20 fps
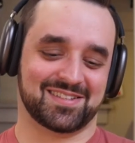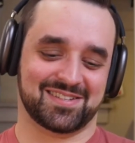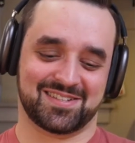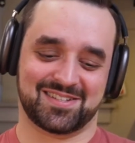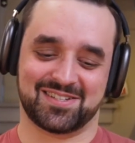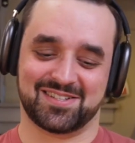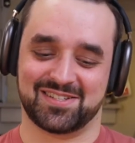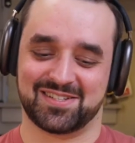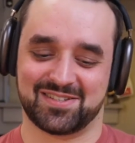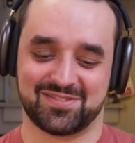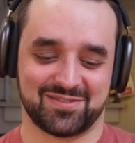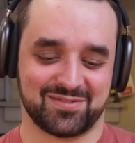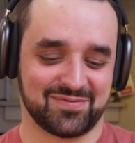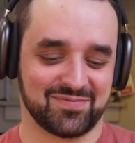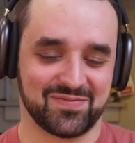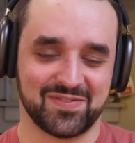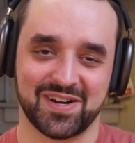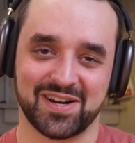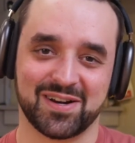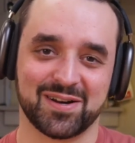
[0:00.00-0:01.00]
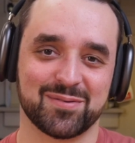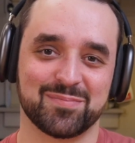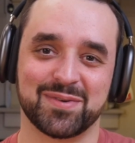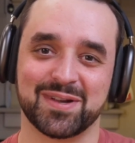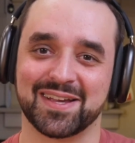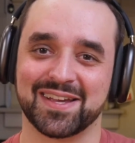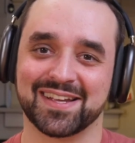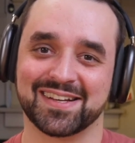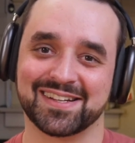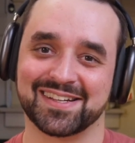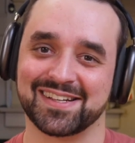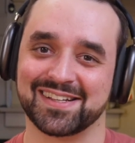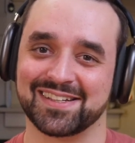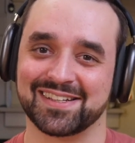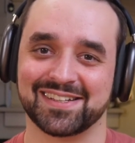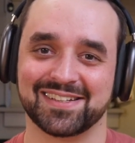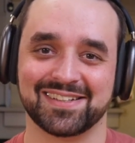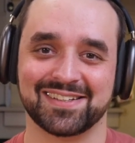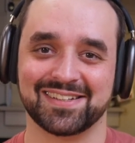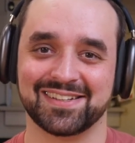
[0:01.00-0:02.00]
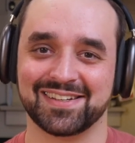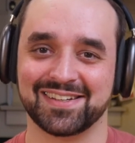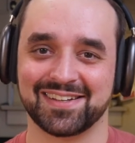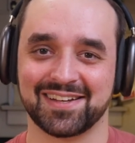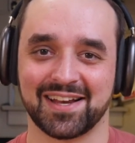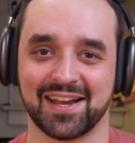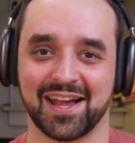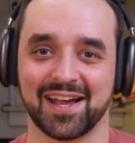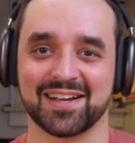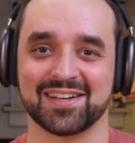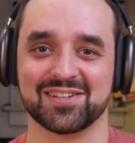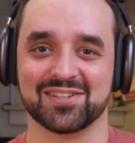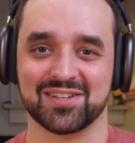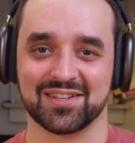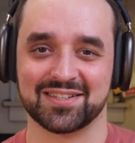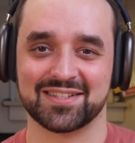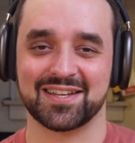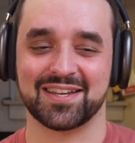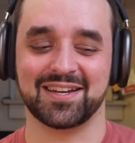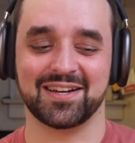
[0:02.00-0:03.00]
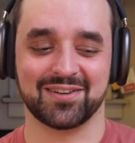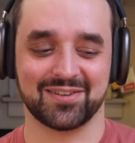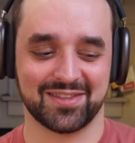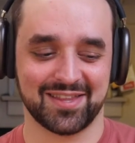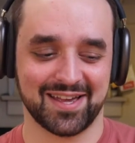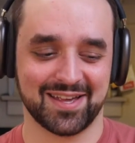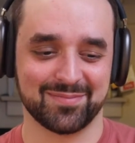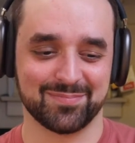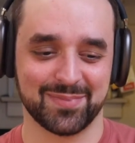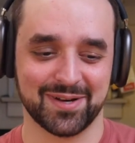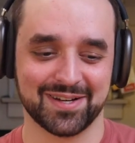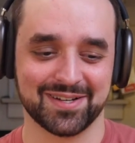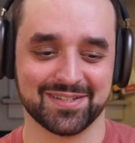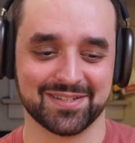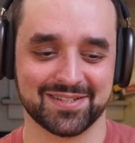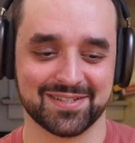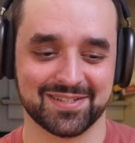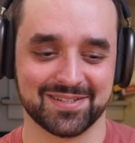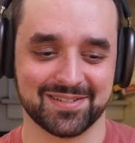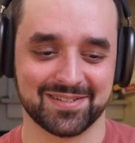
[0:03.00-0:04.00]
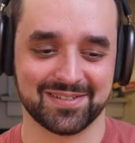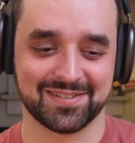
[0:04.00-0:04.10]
Just very beginning, I can just hear that bass.